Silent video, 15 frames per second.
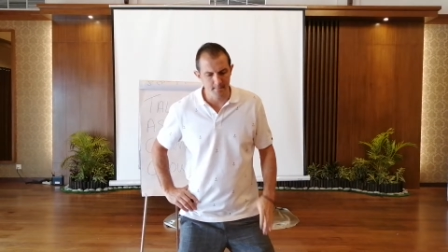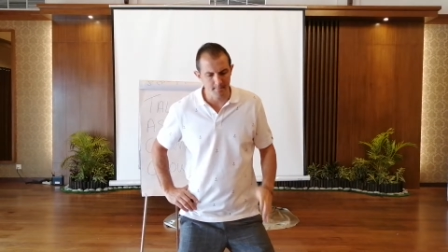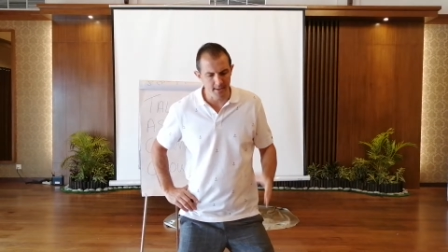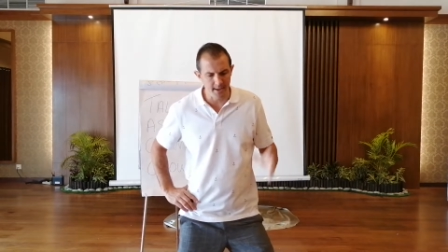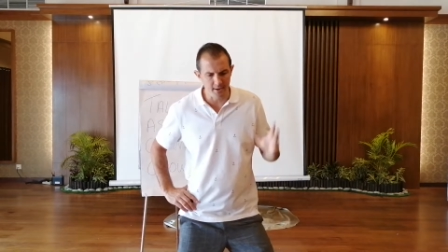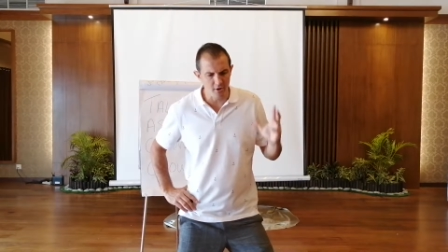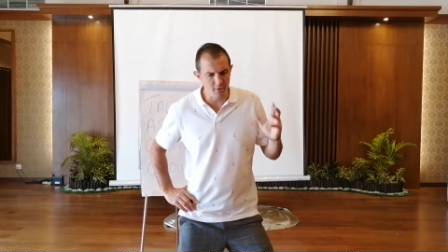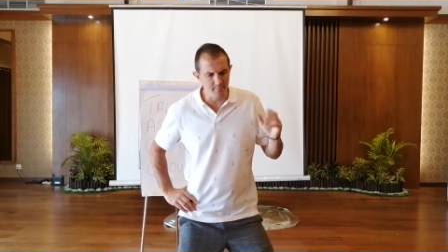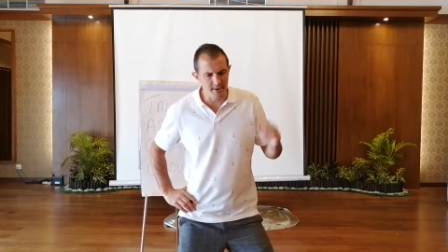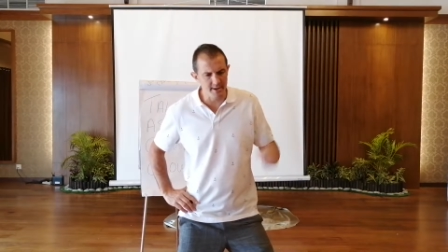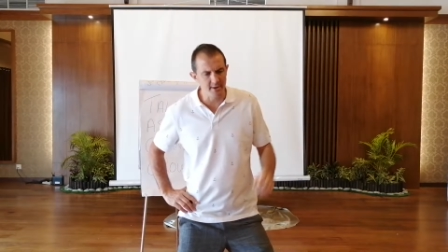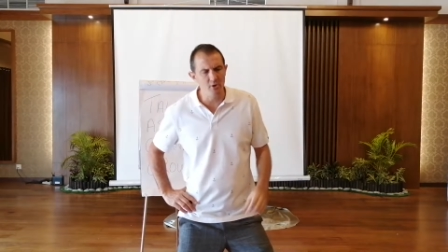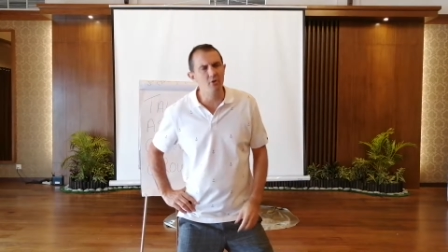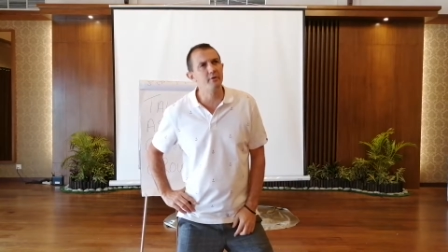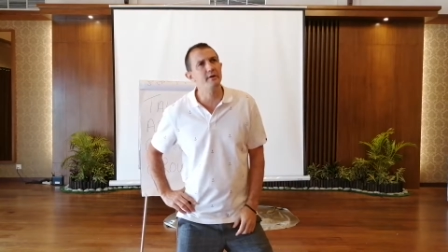may or
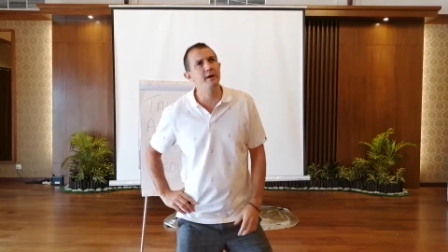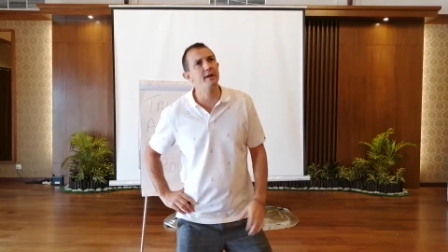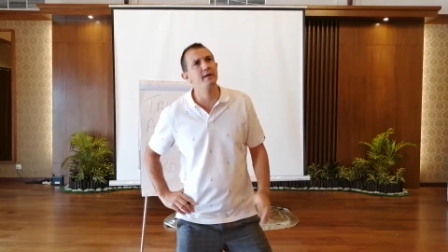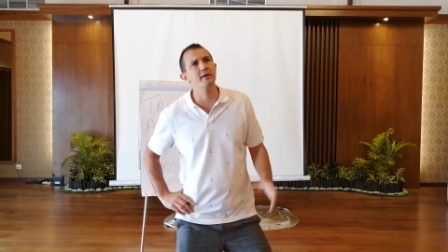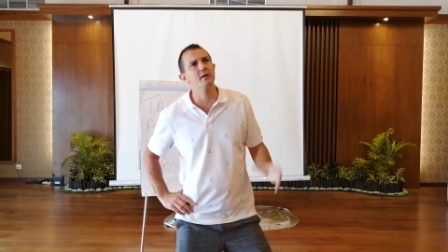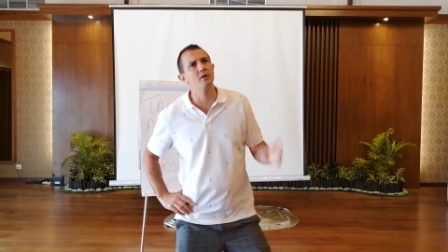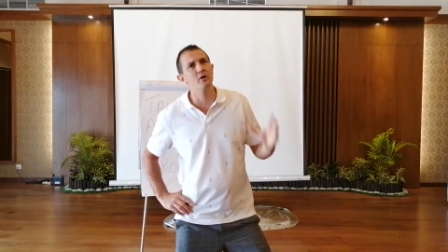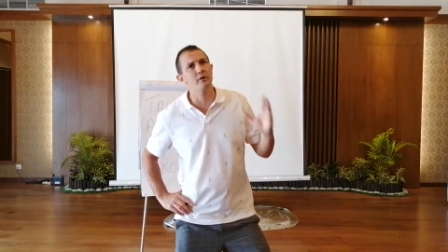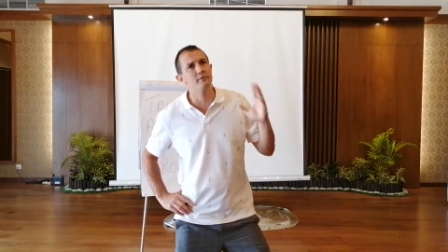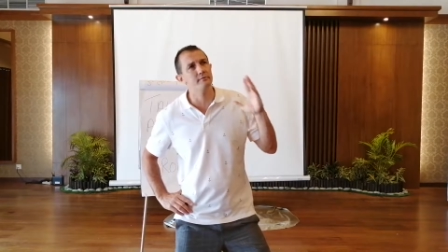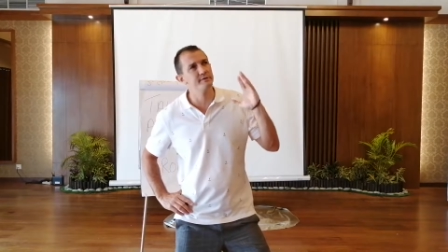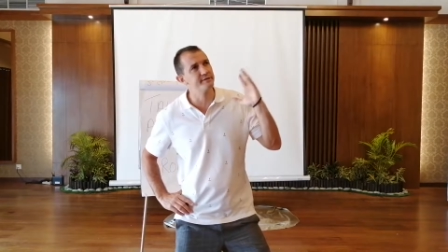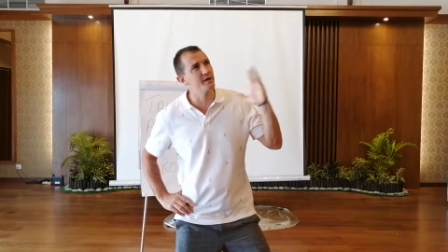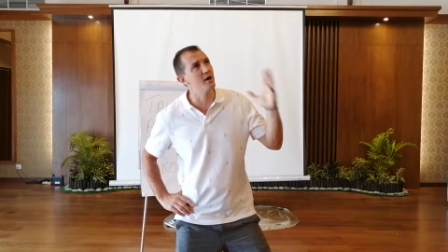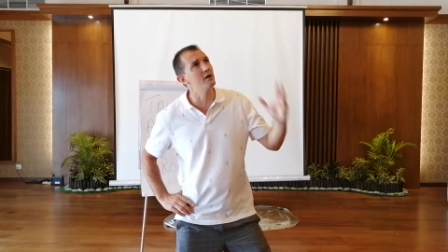may not getting a lot of
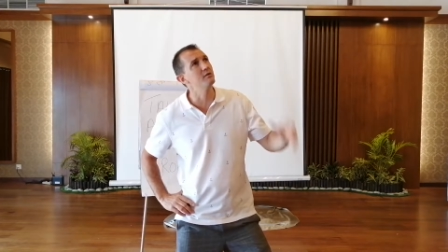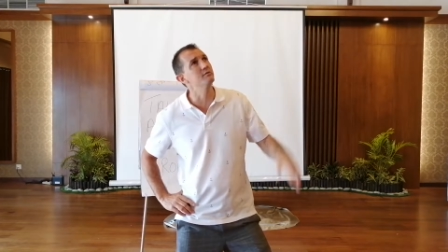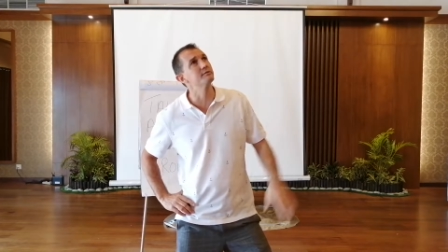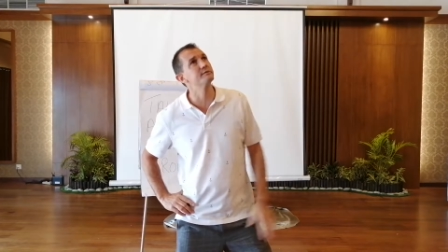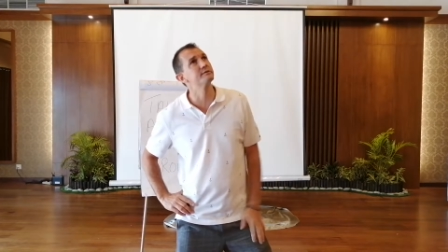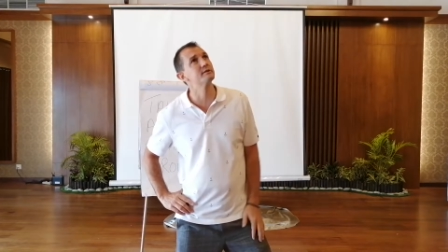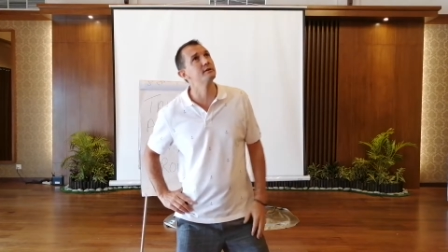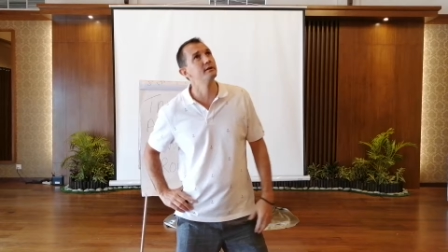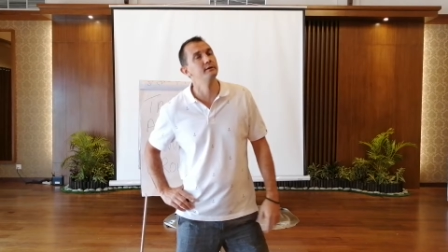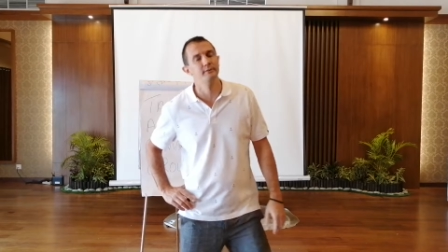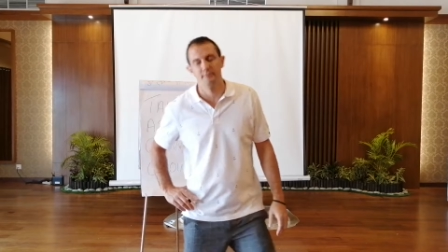results.